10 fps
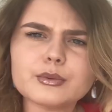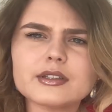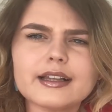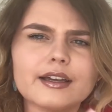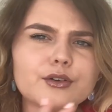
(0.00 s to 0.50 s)

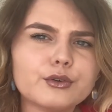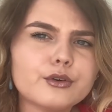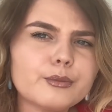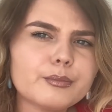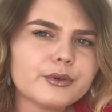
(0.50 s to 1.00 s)
was like a
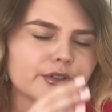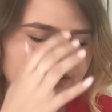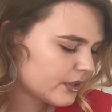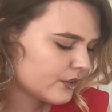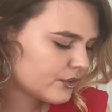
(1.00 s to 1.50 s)
group
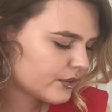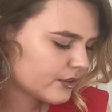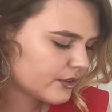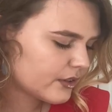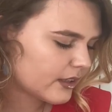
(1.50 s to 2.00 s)
project. We
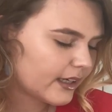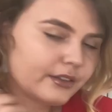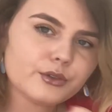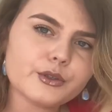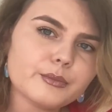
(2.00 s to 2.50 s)
just
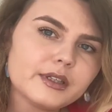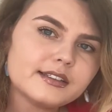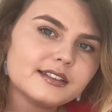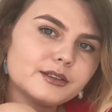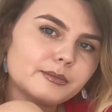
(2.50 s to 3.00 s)
like
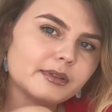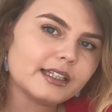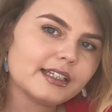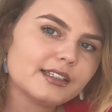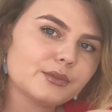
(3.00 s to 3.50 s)
documented the
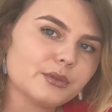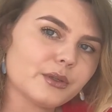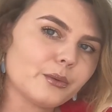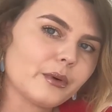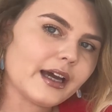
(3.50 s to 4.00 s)
place with
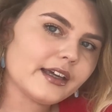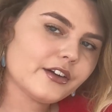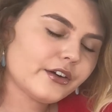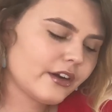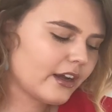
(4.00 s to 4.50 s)
a
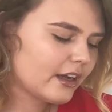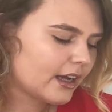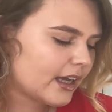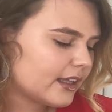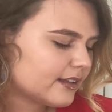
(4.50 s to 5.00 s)
wire,
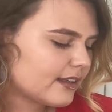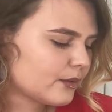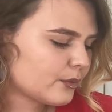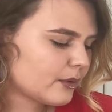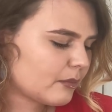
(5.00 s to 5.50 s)
and
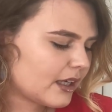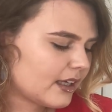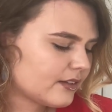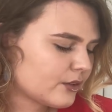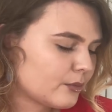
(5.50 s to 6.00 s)
then we
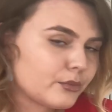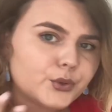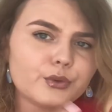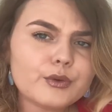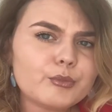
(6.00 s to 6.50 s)
made a
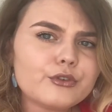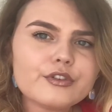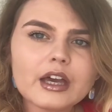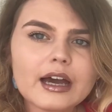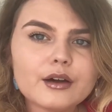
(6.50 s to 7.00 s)

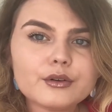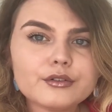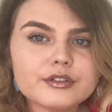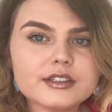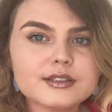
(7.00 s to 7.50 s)
movie out
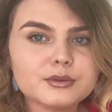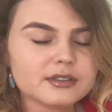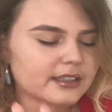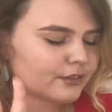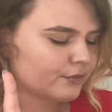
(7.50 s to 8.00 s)
of it. It
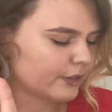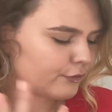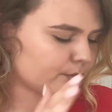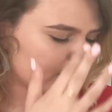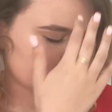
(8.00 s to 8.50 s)
was like
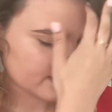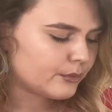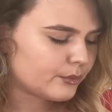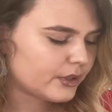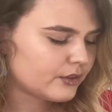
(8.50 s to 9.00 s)
5
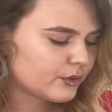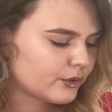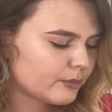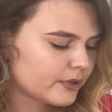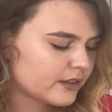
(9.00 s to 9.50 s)
minutes. We
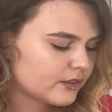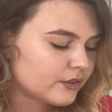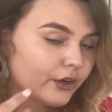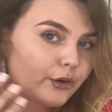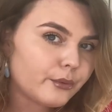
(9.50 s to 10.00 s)

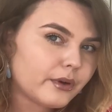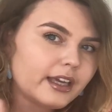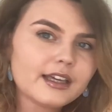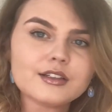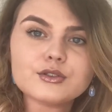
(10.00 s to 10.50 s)
documented our
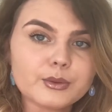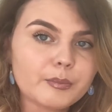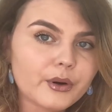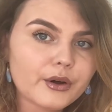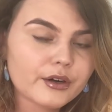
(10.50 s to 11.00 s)
way into the
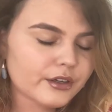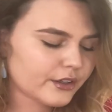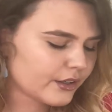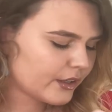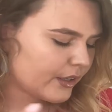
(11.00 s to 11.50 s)
park
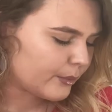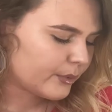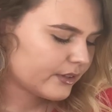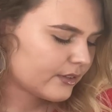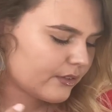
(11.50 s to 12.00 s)

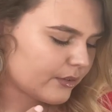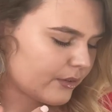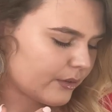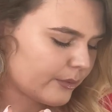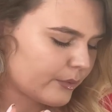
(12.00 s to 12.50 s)
with
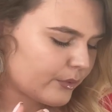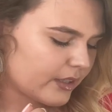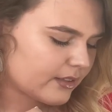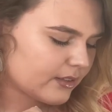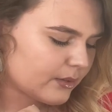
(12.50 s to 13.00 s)
the
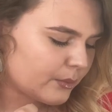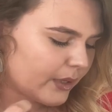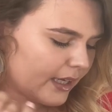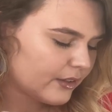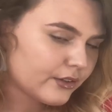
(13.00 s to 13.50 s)
red
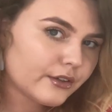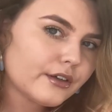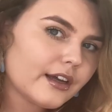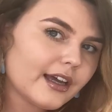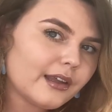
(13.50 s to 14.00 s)
wire,
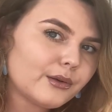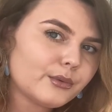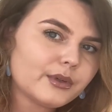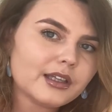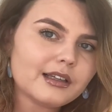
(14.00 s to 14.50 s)
and
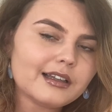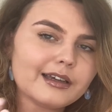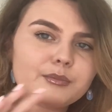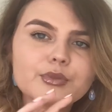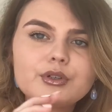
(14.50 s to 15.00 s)
we
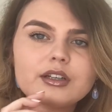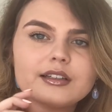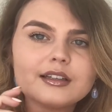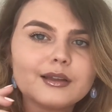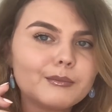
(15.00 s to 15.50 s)
like put
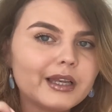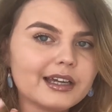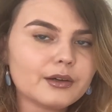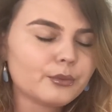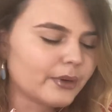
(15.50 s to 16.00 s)
it in
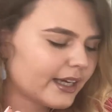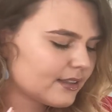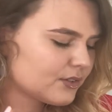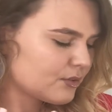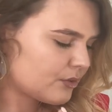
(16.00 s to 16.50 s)
black and
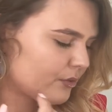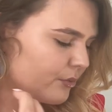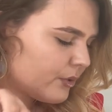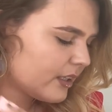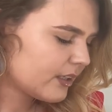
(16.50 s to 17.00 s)
white, so
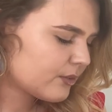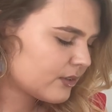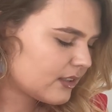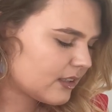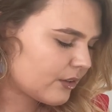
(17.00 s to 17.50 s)
you really
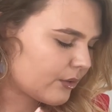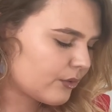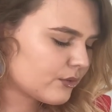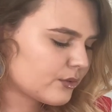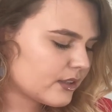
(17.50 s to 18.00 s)
could see the
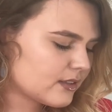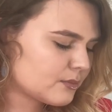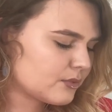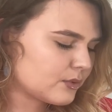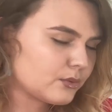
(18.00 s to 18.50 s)
contrast
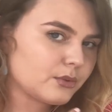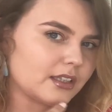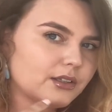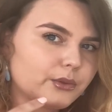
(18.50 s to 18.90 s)
between the